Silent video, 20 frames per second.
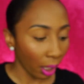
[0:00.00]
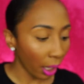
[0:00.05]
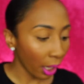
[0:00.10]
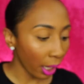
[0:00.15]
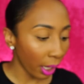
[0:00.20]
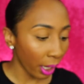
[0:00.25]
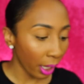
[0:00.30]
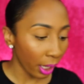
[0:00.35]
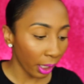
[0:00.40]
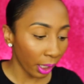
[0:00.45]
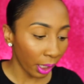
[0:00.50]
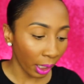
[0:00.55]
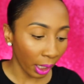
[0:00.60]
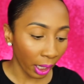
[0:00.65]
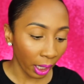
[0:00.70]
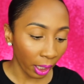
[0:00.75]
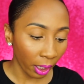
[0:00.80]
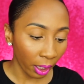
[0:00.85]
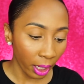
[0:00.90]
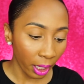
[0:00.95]
I
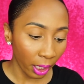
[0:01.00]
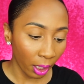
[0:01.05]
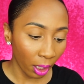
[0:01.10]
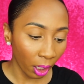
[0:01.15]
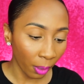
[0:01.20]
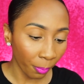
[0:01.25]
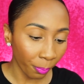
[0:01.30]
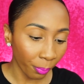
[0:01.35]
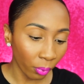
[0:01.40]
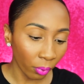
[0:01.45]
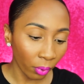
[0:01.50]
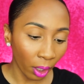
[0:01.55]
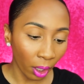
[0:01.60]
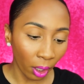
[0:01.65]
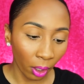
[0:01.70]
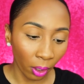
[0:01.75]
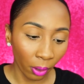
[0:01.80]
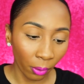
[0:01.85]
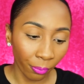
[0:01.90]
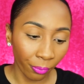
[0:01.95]
got a couple
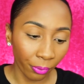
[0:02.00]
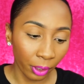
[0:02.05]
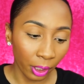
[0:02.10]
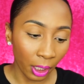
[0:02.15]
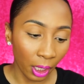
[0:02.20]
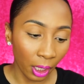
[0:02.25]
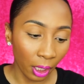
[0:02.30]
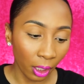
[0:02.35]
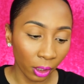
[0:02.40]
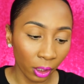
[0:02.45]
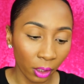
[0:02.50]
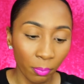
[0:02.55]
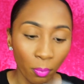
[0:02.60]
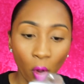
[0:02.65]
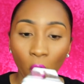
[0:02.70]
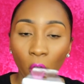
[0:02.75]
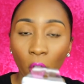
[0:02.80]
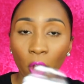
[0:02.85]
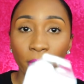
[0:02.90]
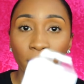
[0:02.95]
of the
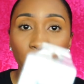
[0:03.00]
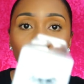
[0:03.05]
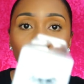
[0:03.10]
small